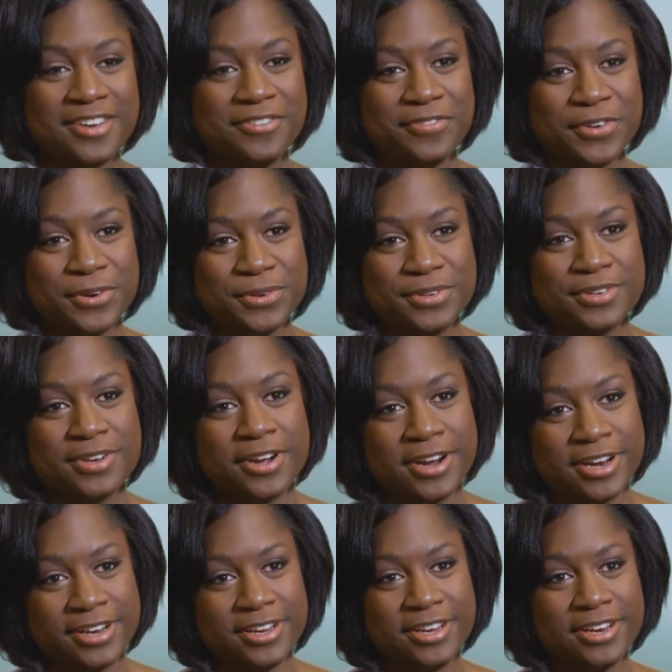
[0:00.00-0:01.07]
first
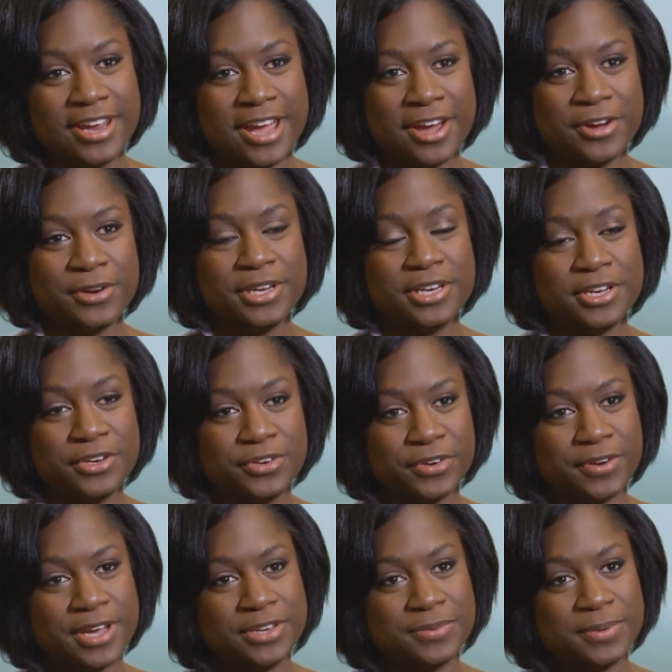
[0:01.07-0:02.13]
started out in
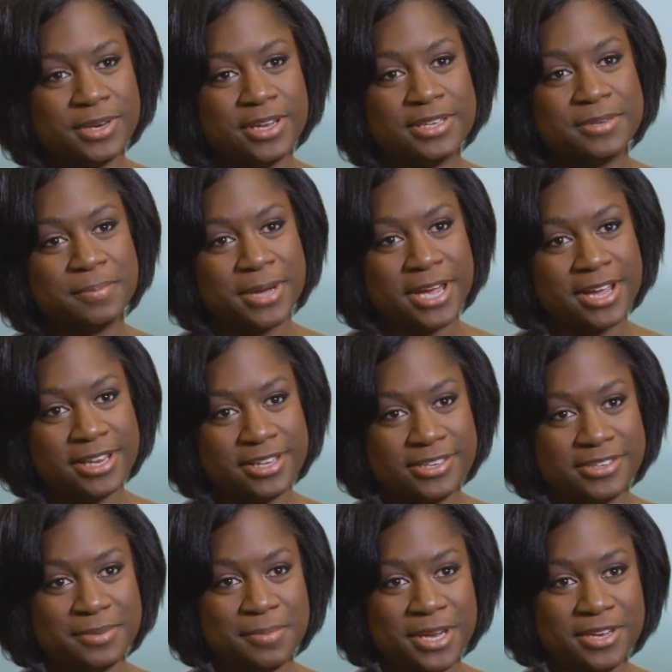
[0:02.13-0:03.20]
undergraduate as a
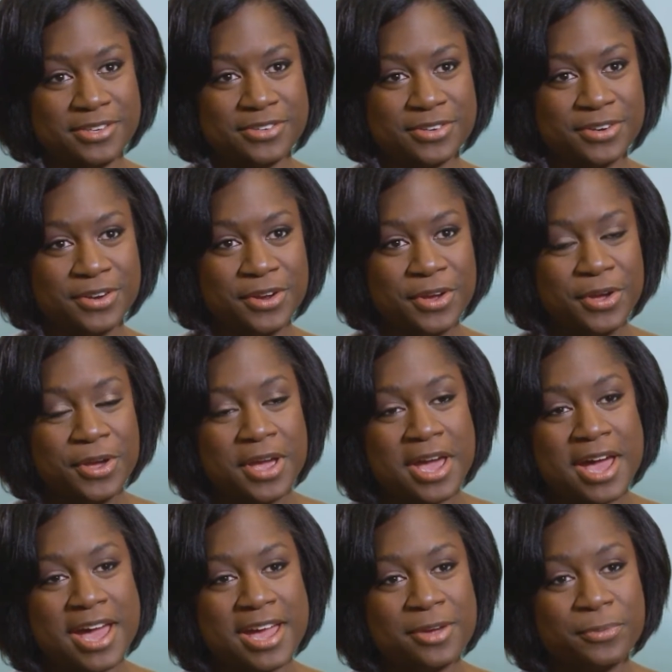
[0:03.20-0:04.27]
biology major.
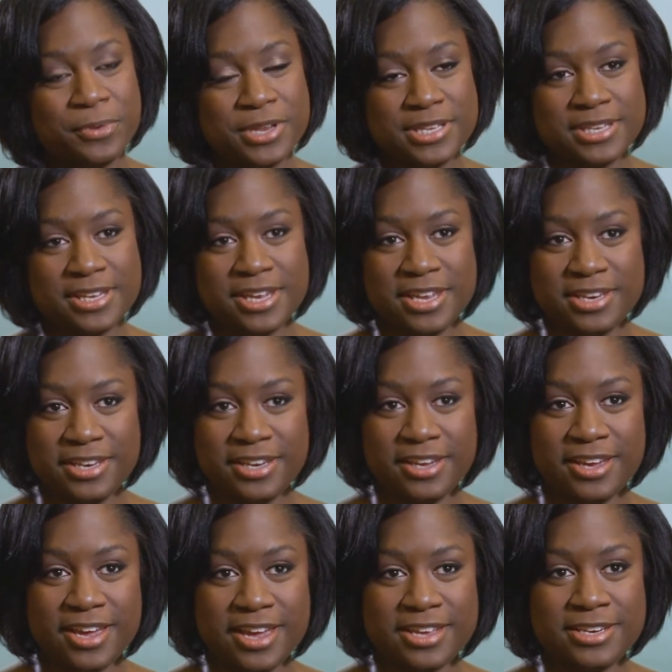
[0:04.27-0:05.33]
I went to
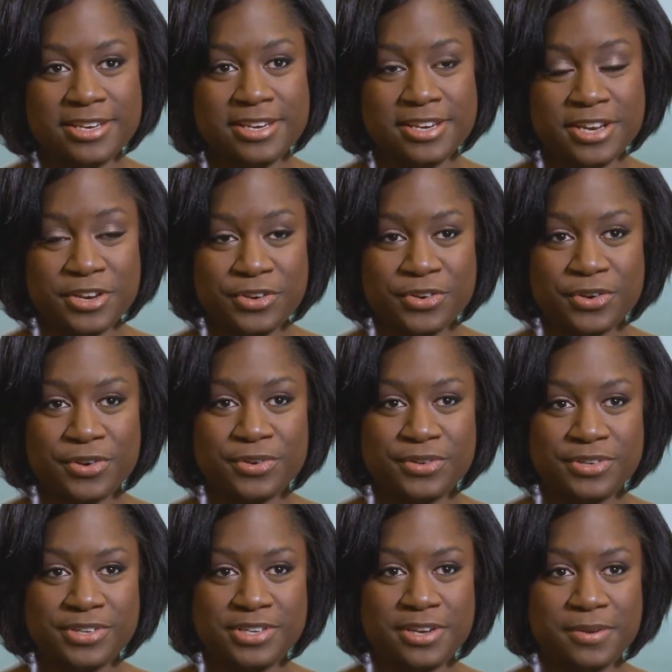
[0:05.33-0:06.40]
India in an
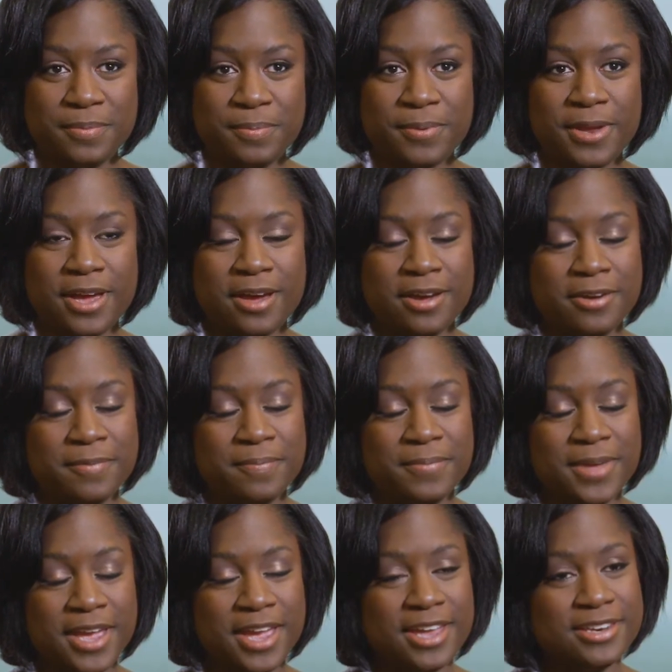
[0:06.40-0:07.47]
internship
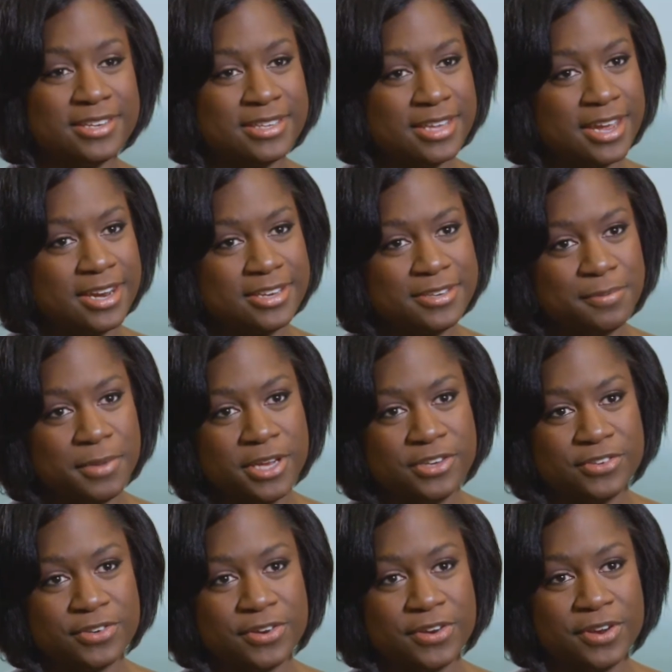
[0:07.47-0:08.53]
and decided to
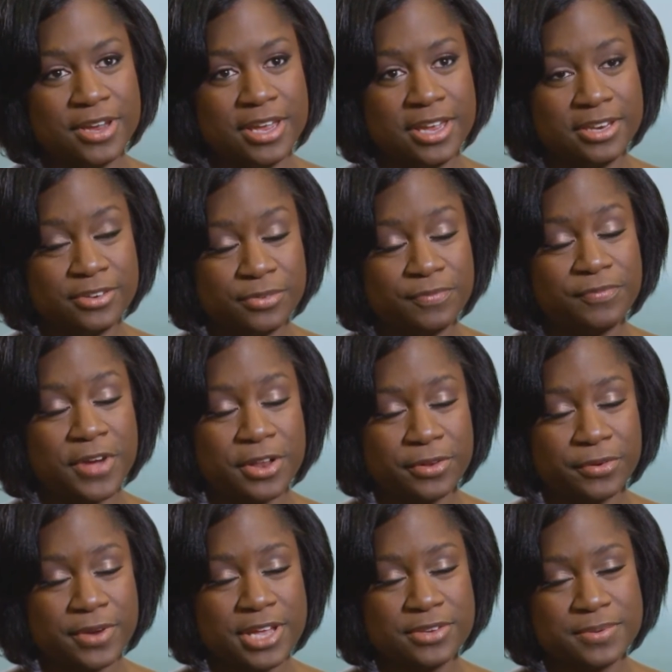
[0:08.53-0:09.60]
major and
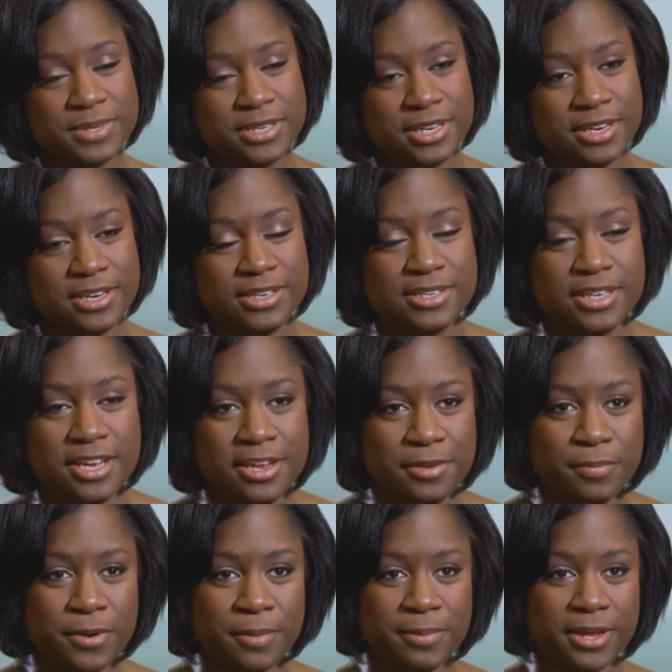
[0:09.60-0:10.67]
follow graduate studies
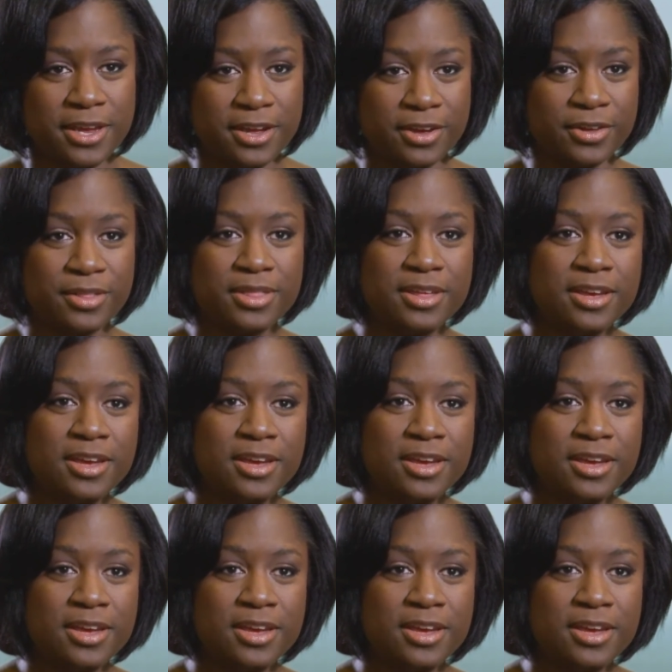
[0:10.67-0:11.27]
in public health.